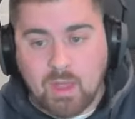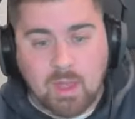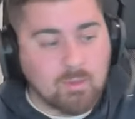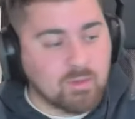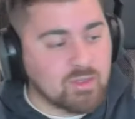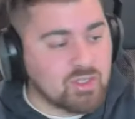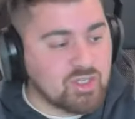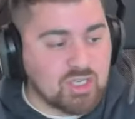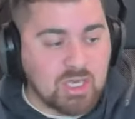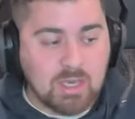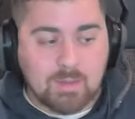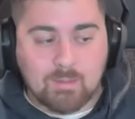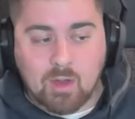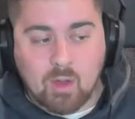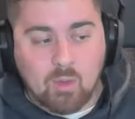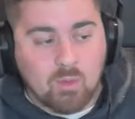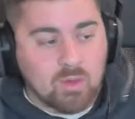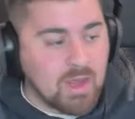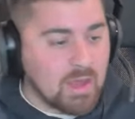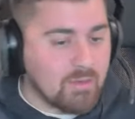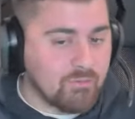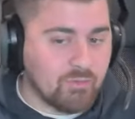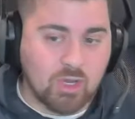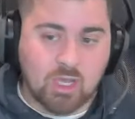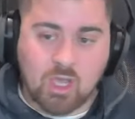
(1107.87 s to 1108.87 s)
I would just keep going
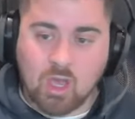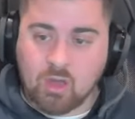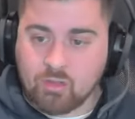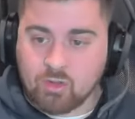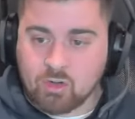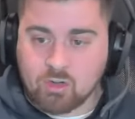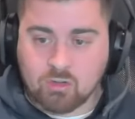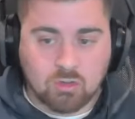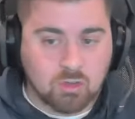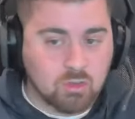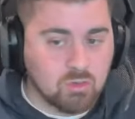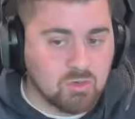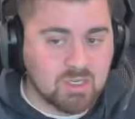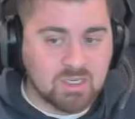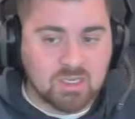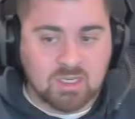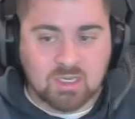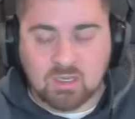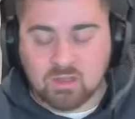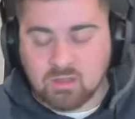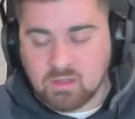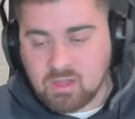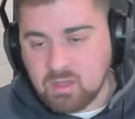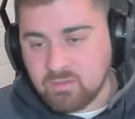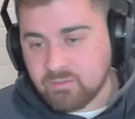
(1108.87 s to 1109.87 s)
every other Luukkonen
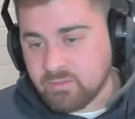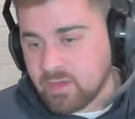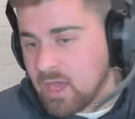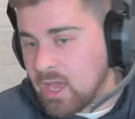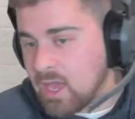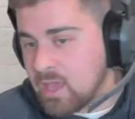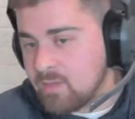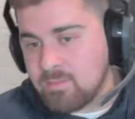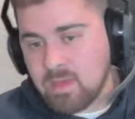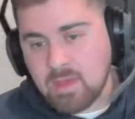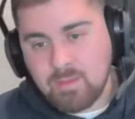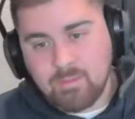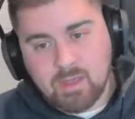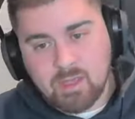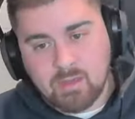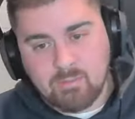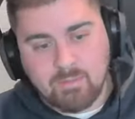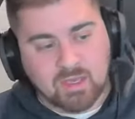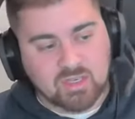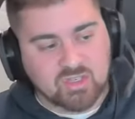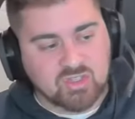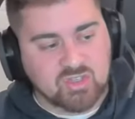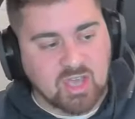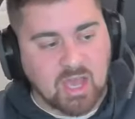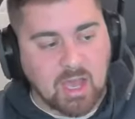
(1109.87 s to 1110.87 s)
and Levi, maybe a
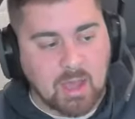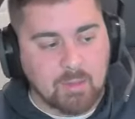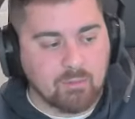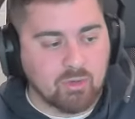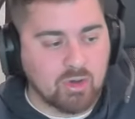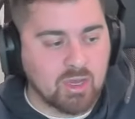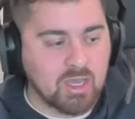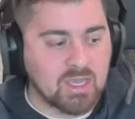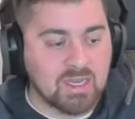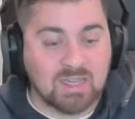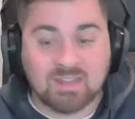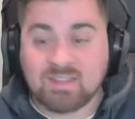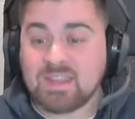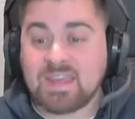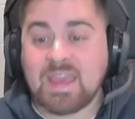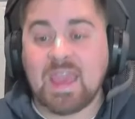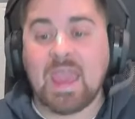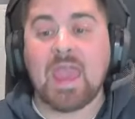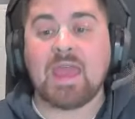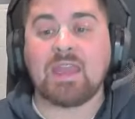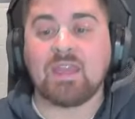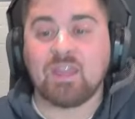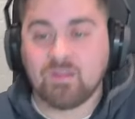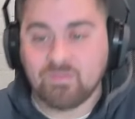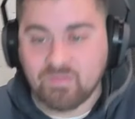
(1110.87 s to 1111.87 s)
mixed Comrie in at the
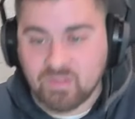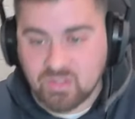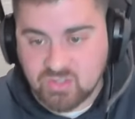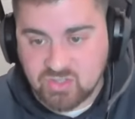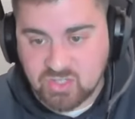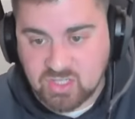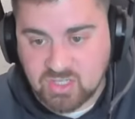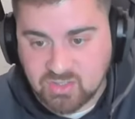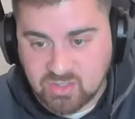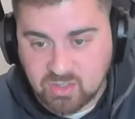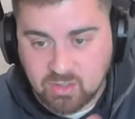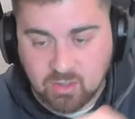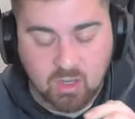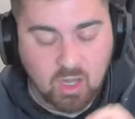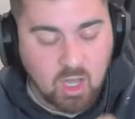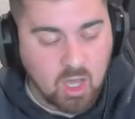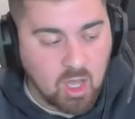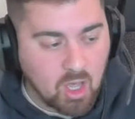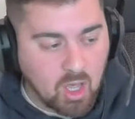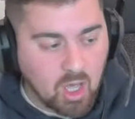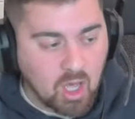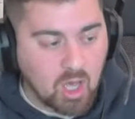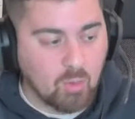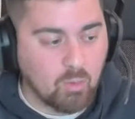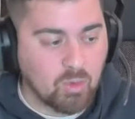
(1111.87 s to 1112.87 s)
end of the season
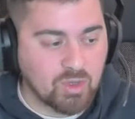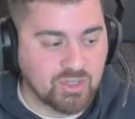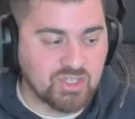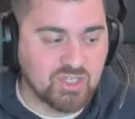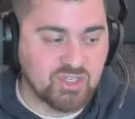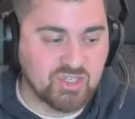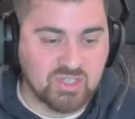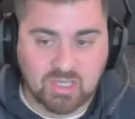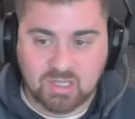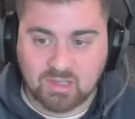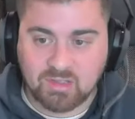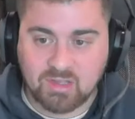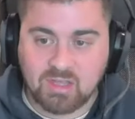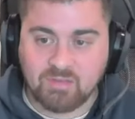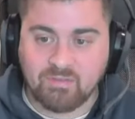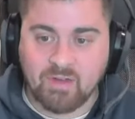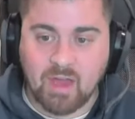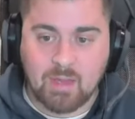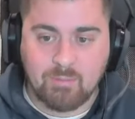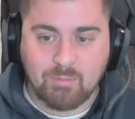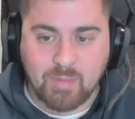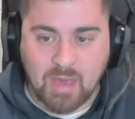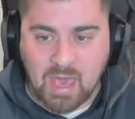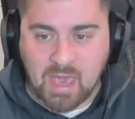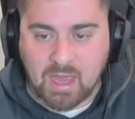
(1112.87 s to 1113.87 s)
uh, once you send Levi
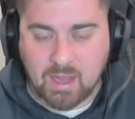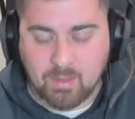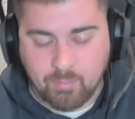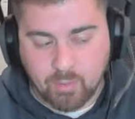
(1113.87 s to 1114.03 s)
back.